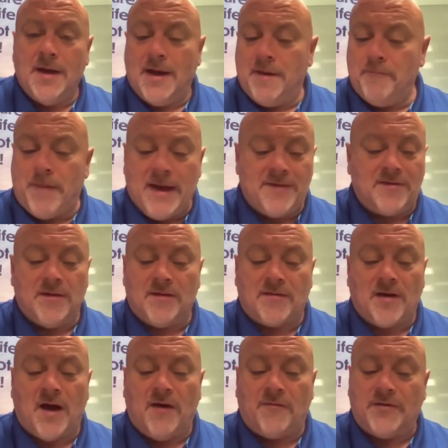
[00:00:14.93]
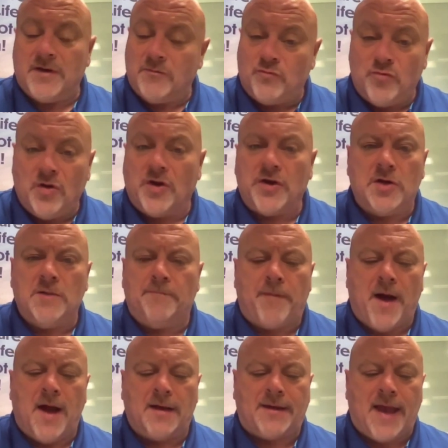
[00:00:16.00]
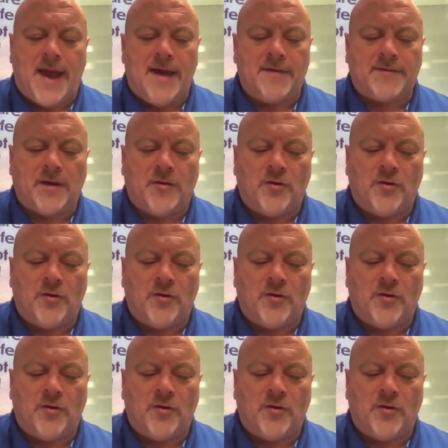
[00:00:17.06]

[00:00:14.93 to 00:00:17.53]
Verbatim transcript: I'm basing this off a really good podcast